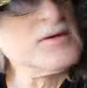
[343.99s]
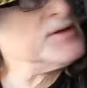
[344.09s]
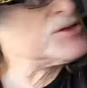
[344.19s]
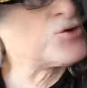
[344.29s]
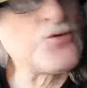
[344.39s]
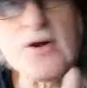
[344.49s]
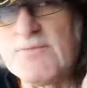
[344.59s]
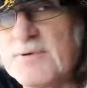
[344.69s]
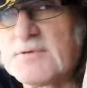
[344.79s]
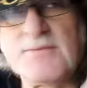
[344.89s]
This creep
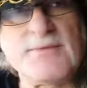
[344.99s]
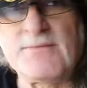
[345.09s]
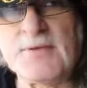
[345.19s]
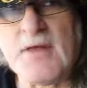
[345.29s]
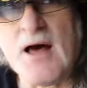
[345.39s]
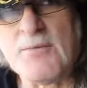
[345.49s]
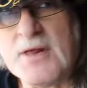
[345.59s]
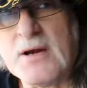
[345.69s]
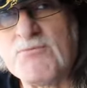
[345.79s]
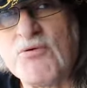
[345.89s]
has been
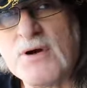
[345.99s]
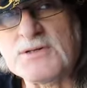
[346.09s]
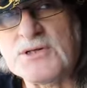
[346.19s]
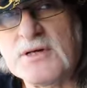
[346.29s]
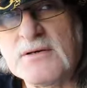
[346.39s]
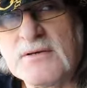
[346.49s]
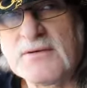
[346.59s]
nominated president.